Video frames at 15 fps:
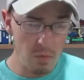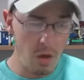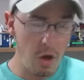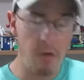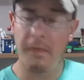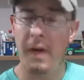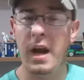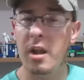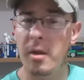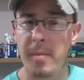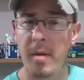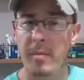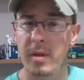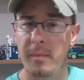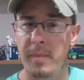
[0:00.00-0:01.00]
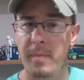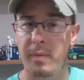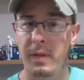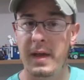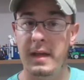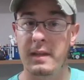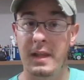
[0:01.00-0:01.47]
I'll finally be able to be
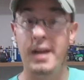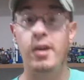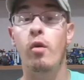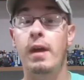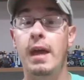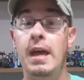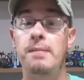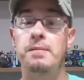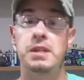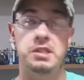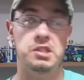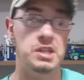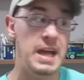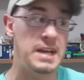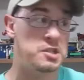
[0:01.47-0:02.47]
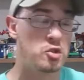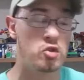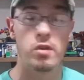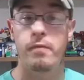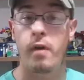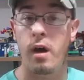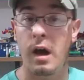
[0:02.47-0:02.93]
playing Lego games and Assassin's
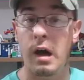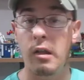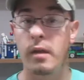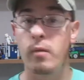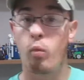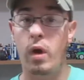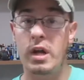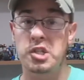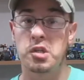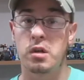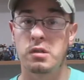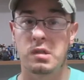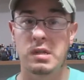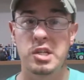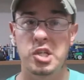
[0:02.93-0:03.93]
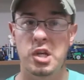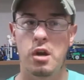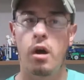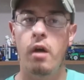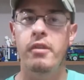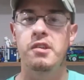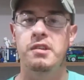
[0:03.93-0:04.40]
Creed Valhalla and Watch Dogs Legion
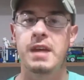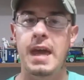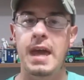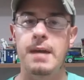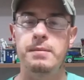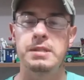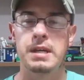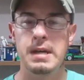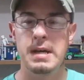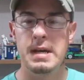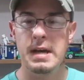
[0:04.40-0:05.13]
and all these games